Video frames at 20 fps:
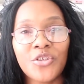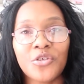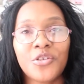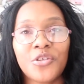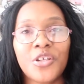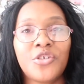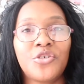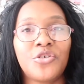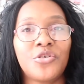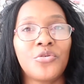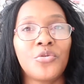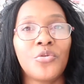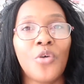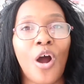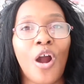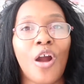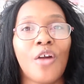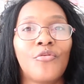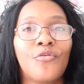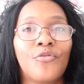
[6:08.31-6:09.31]
So that you
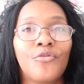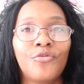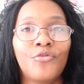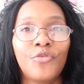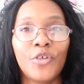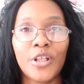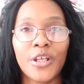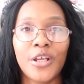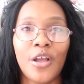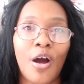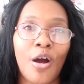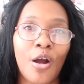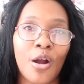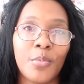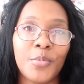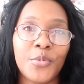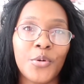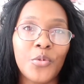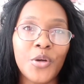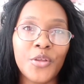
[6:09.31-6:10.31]
are fully
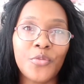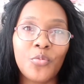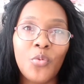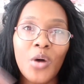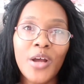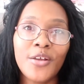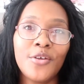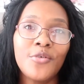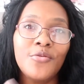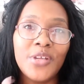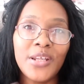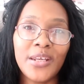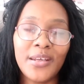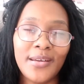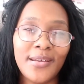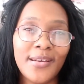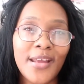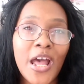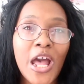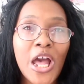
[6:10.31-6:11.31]
armed with what you
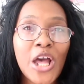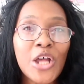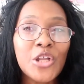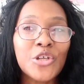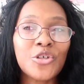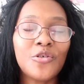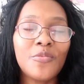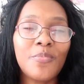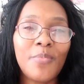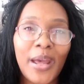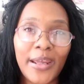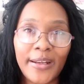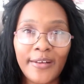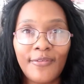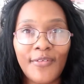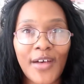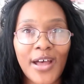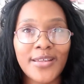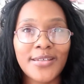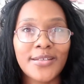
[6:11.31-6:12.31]
need to
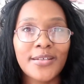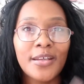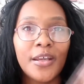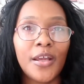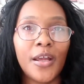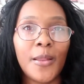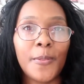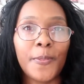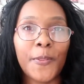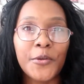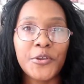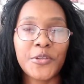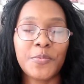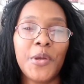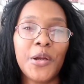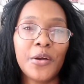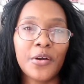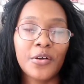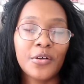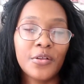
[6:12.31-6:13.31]
manifest those
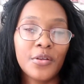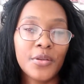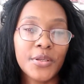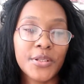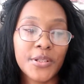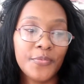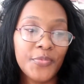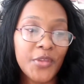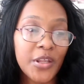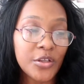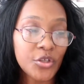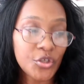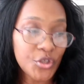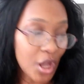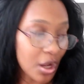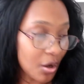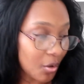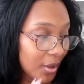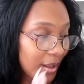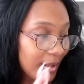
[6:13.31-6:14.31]
miracles.
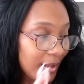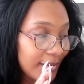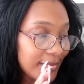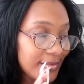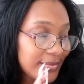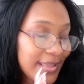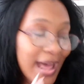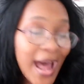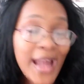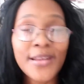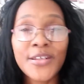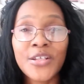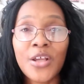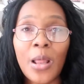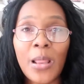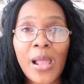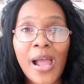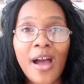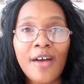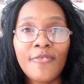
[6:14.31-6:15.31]
So that is
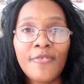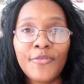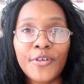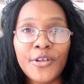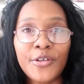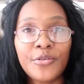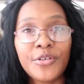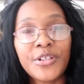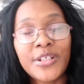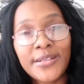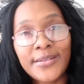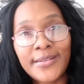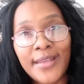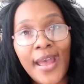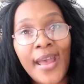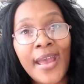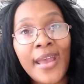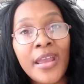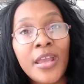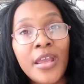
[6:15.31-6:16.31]
all I have for you
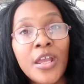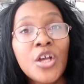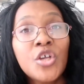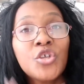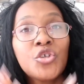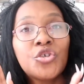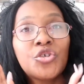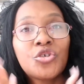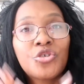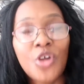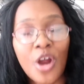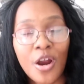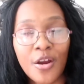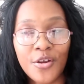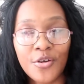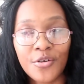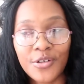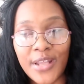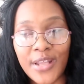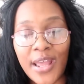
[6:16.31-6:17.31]
today. Start
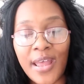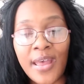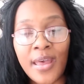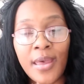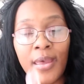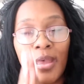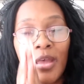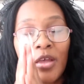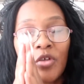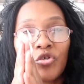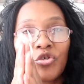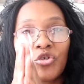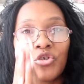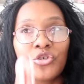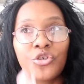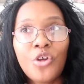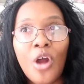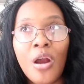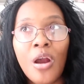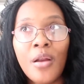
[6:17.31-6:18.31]
your day.
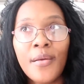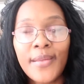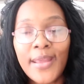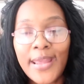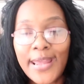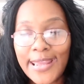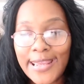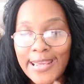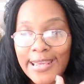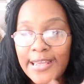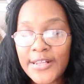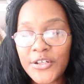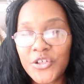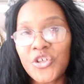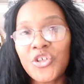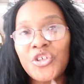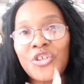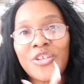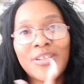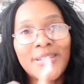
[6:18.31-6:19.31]
Start
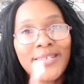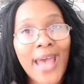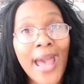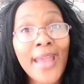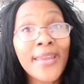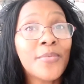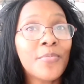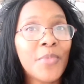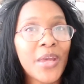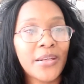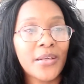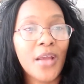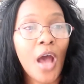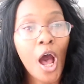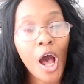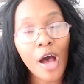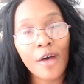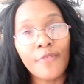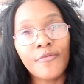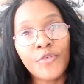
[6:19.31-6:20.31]
each segment
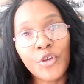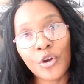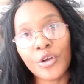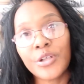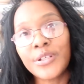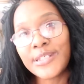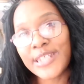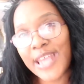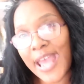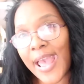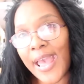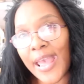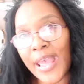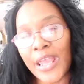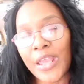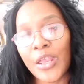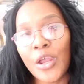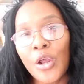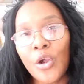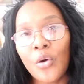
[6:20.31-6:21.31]
of your
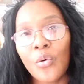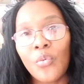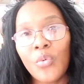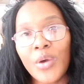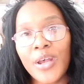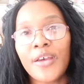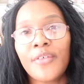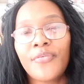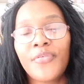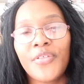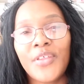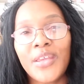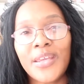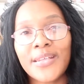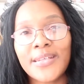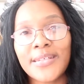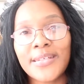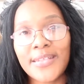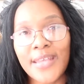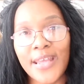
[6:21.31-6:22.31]
day with the
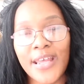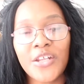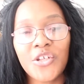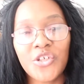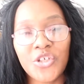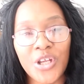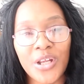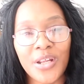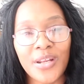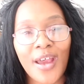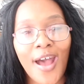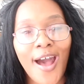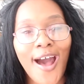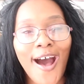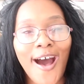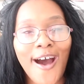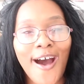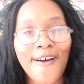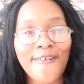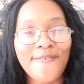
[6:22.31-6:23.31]
intention
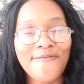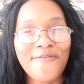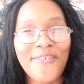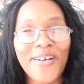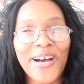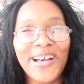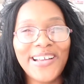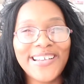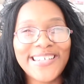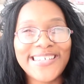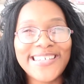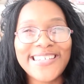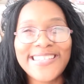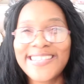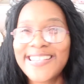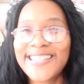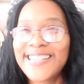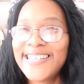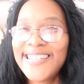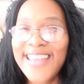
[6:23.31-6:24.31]
of, she
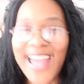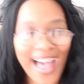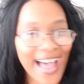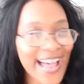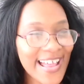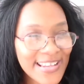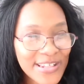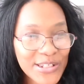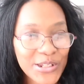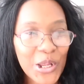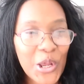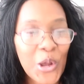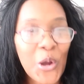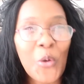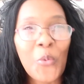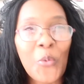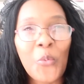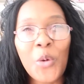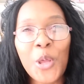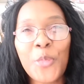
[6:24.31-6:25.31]
said yes,
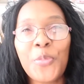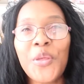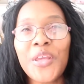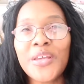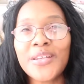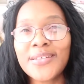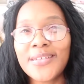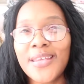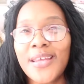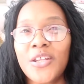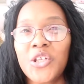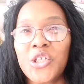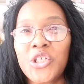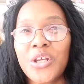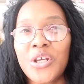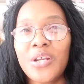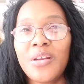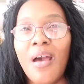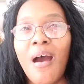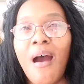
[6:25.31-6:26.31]
with the
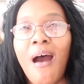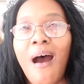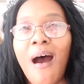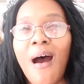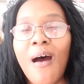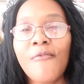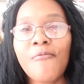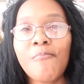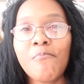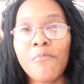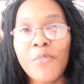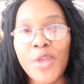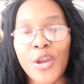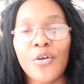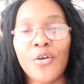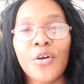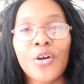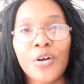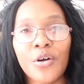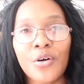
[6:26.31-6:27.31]
intention of
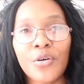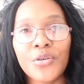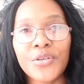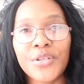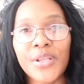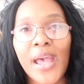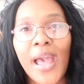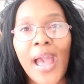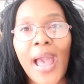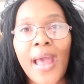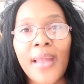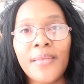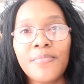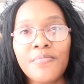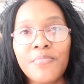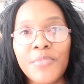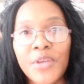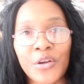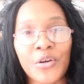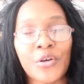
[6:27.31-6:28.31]
miracles,
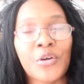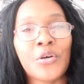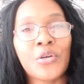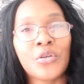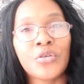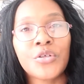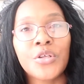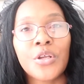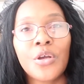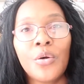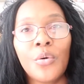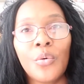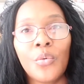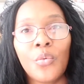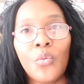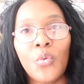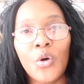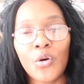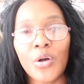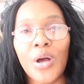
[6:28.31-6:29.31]
and miracles
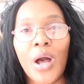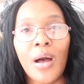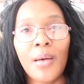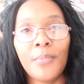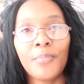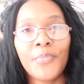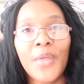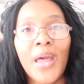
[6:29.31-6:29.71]
will come.